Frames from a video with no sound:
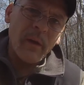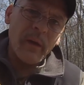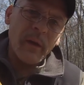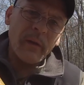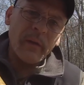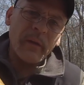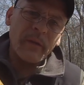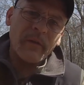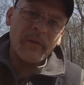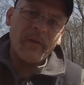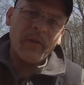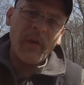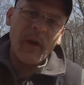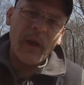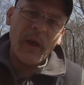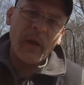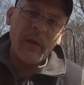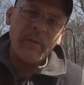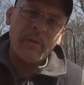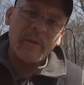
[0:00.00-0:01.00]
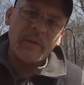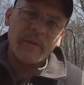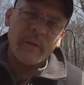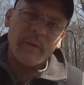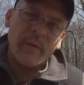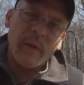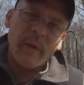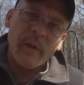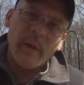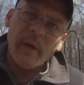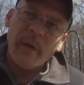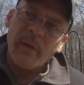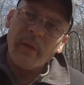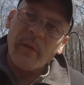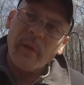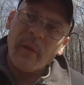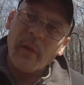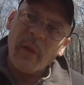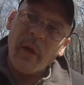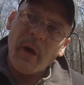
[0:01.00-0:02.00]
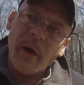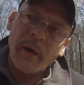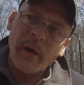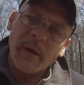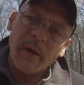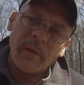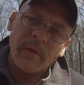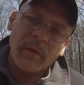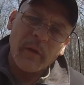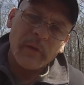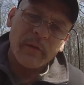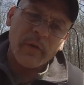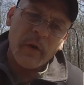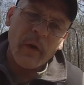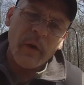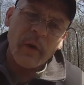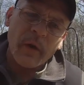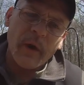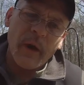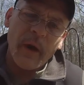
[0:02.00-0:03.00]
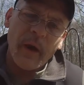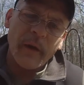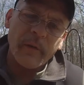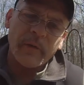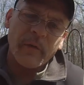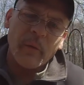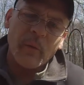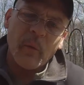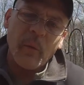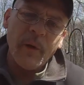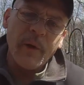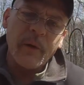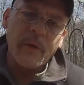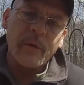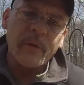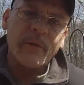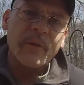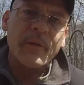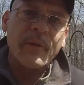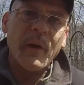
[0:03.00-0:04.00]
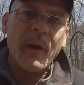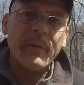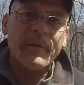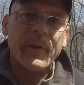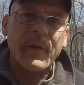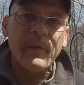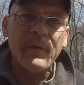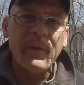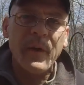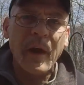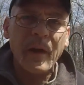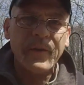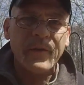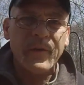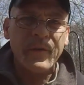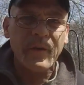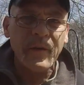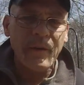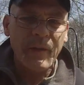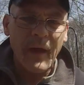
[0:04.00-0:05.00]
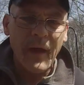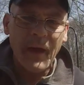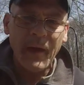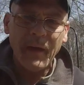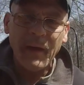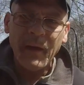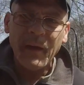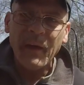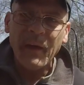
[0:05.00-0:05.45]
and it changes in the light. It does all kinds of weird stuff. Can you guys see that?